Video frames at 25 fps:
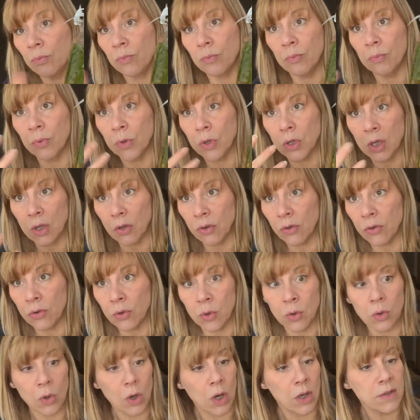put it
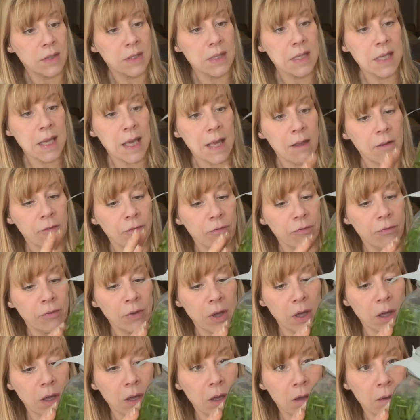through a sieve,
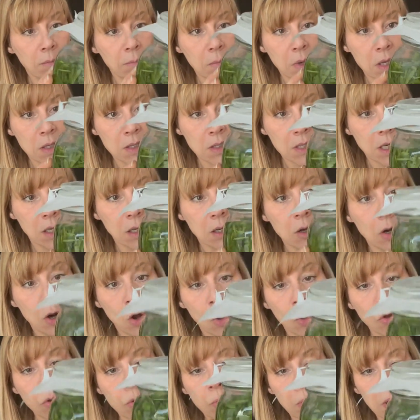muslin
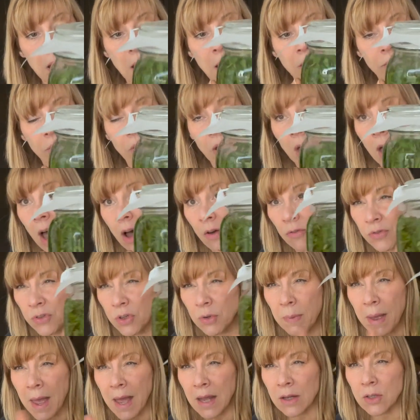cloth, whatever,
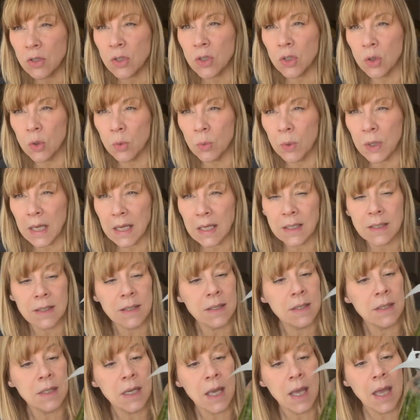after about 2
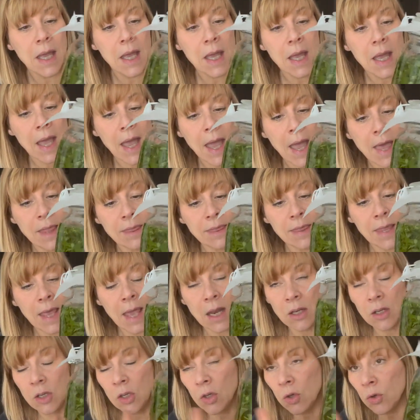weeks, and
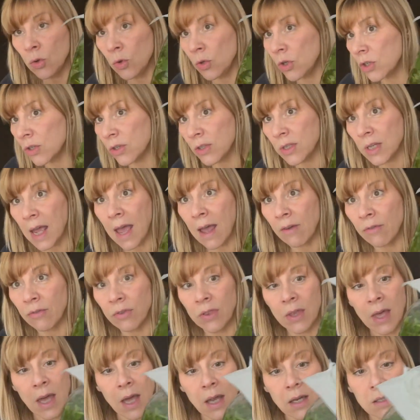then you just have
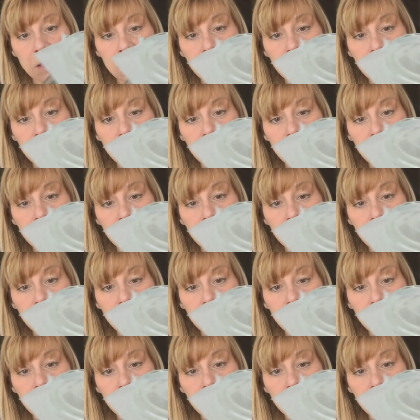that